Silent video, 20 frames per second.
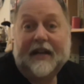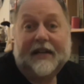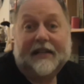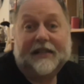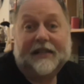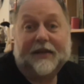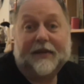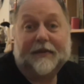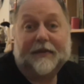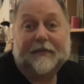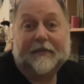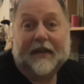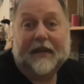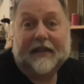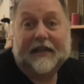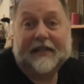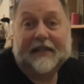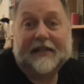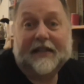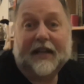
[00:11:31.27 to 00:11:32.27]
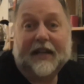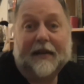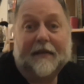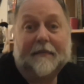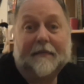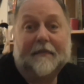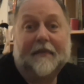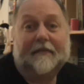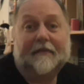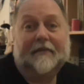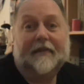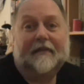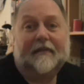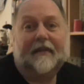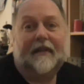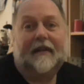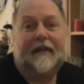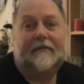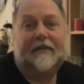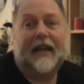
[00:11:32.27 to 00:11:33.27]
So, and this time
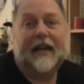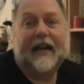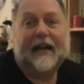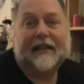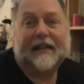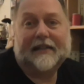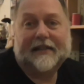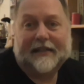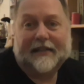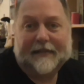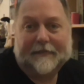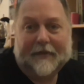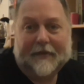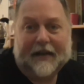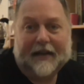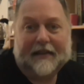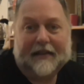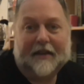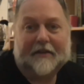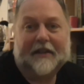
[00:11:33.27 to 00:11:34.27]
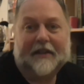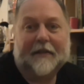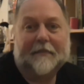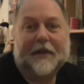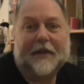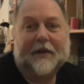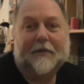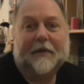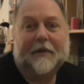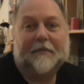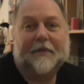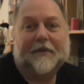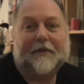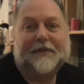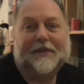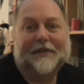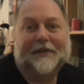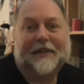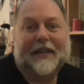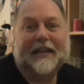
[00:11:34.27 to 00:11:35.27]
we had my local MP Gwyn
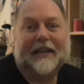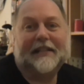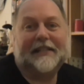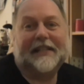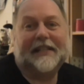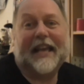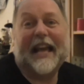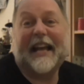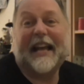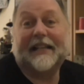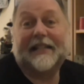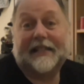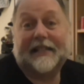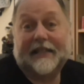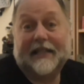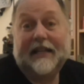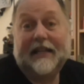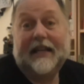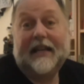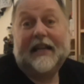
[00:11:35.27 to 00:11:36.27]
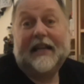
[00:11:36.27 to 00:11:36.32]
Prosser again as a guest,